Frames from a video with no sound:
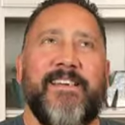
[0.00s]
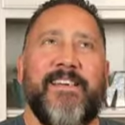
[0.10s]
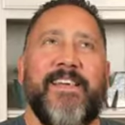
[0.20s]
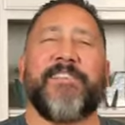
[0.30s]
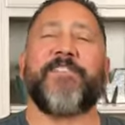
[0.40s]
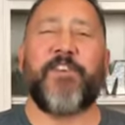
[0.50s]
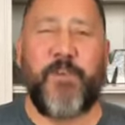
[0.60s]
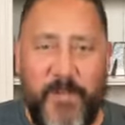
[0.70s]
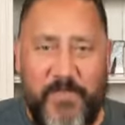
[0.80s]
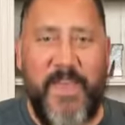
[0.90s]
It's a
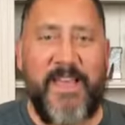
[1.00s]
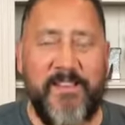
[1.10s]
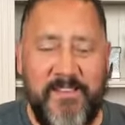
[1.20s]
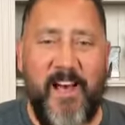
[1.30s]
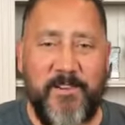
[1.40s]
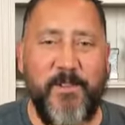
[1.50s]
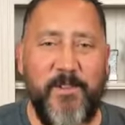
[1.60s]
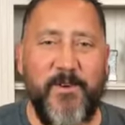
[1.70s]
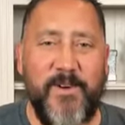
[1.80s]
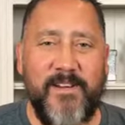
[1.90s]
good thing to talk to the
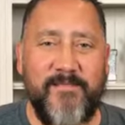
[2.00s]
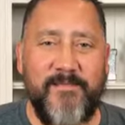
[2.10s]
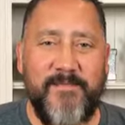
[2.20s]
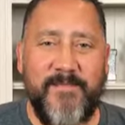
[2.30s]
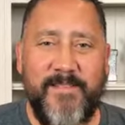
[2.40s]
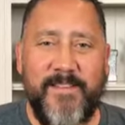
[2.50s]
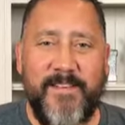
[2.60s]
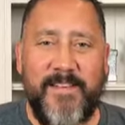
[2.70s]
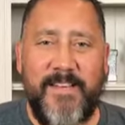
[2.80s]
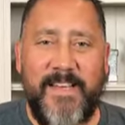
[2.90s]
Lord.
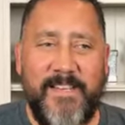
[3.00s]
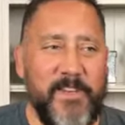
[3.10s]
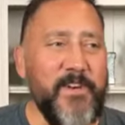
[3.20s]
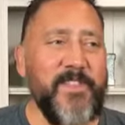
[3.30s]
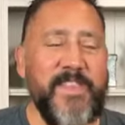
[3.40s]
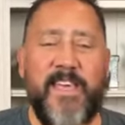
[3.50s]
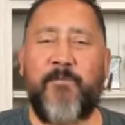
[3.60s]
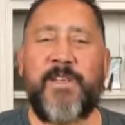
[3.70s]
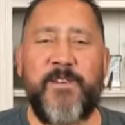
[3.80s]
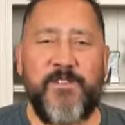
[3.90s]
It's a good thing
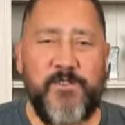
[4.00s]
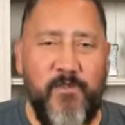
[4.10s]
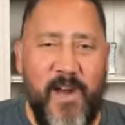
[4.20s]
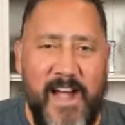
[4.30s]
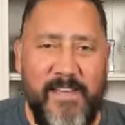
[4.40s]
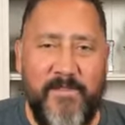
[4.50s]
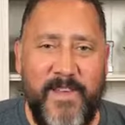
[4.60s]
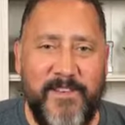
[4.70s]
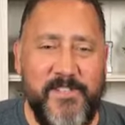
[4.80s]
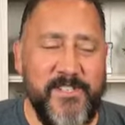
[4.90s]
when you're
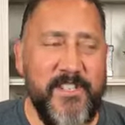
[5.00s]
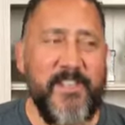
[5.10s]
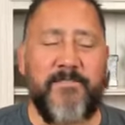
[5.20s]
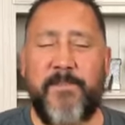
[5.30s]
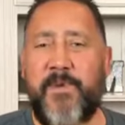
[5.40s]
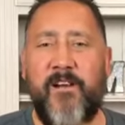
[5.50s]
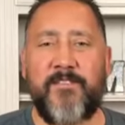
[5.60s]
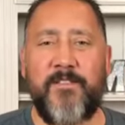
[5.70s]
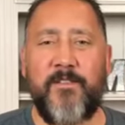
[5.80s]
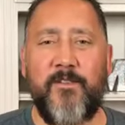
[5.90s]
driving just to lift up your
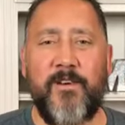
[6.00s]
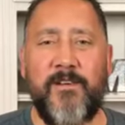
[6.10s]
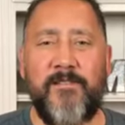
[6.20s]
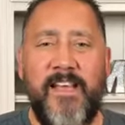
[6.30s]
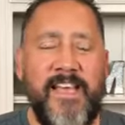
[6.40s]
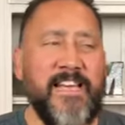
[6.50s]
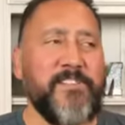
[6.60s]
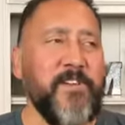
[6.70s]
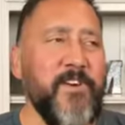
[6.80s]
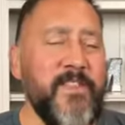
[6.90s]
heart to the Lord.
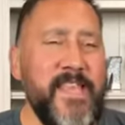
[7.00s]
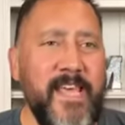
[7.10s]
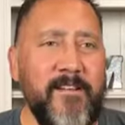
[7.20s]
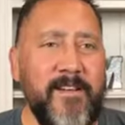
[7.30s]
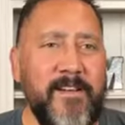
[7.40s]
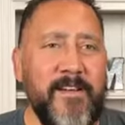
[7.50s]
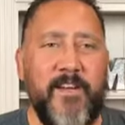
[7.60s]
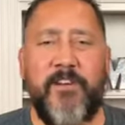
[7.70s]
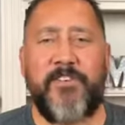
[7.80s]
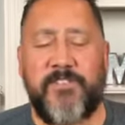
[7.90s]
It's a good
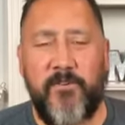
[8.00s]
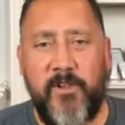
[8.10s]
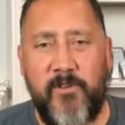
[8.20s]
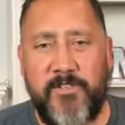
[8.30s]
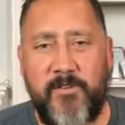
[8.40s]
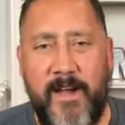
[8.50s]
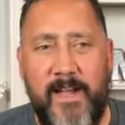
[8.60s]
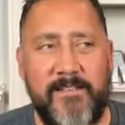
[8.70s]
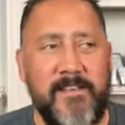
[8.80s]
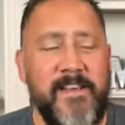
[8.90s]
thing just don't close your
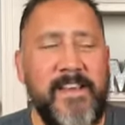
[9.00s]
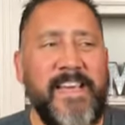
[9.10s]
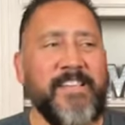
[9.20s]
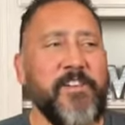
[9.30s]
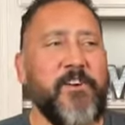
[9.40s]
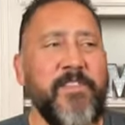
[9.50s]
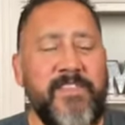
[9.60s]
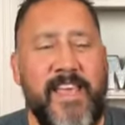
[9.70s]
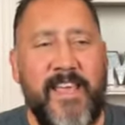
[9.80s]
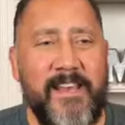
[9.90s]
eyes. It's a good
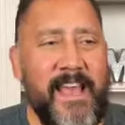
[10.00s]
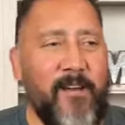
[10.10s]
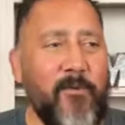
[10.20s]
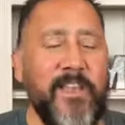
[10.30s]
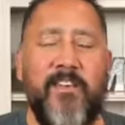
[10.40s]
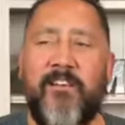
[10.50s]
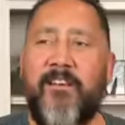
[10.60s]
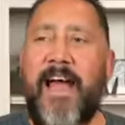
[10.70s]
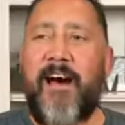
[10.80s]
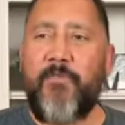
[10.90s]
thing that when
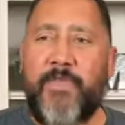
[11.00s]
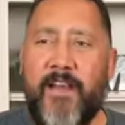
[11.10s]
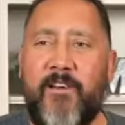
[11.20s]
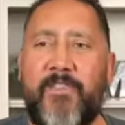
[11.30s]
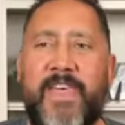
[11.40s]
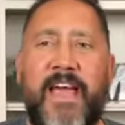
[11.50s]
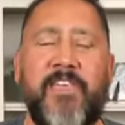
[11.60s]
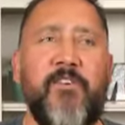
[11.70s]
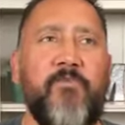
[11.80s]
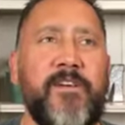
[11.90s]
you're out there
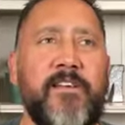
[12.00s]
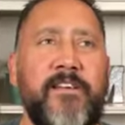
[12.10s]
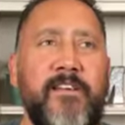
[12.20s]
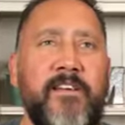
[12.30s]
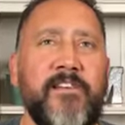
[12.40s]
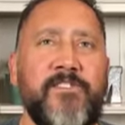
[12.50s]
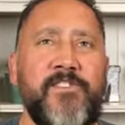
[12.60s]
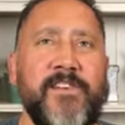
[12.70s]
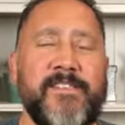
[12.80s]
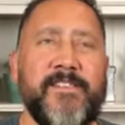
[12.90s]
that you would
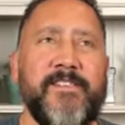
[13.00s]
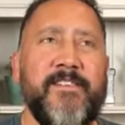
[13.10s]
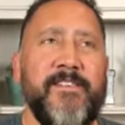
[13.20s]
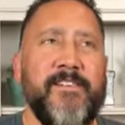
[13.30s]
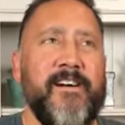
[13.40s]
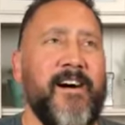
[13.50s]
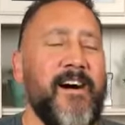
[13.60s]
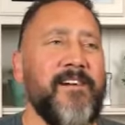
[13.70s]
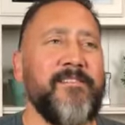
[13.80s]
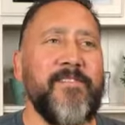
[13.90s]
just
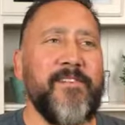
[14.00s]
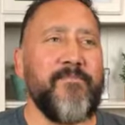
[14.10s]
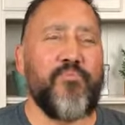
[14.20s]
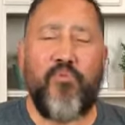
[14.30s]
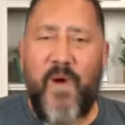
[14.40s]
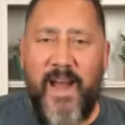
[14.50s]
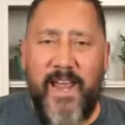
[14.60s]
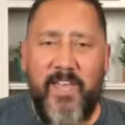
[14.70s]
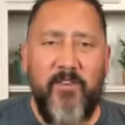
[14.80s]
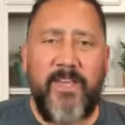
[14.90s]
uh,
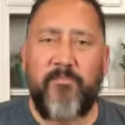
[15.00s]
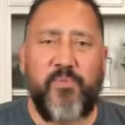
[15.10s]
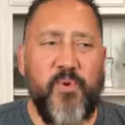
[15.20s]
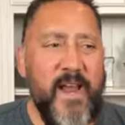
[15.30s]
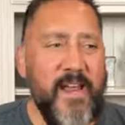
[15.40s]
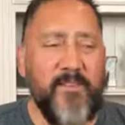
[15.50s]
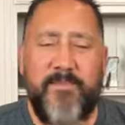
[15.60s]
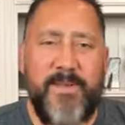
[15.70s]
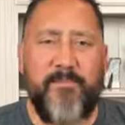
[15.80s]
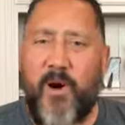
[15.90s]
pray. You could pray.
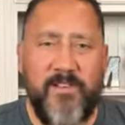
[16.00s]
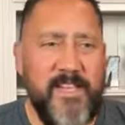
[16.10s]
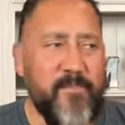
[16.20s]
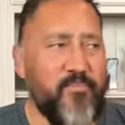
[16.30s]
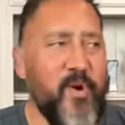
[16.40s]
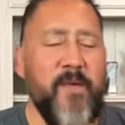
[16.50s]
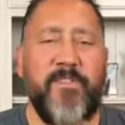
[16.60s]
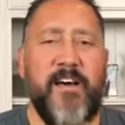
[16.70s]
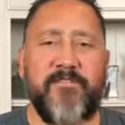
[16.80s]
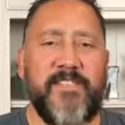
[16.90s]
Paul said, "Pray
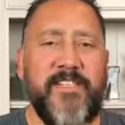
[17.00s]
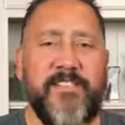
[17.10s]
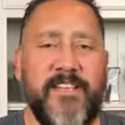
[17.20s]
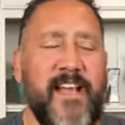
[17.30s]
without ceasing."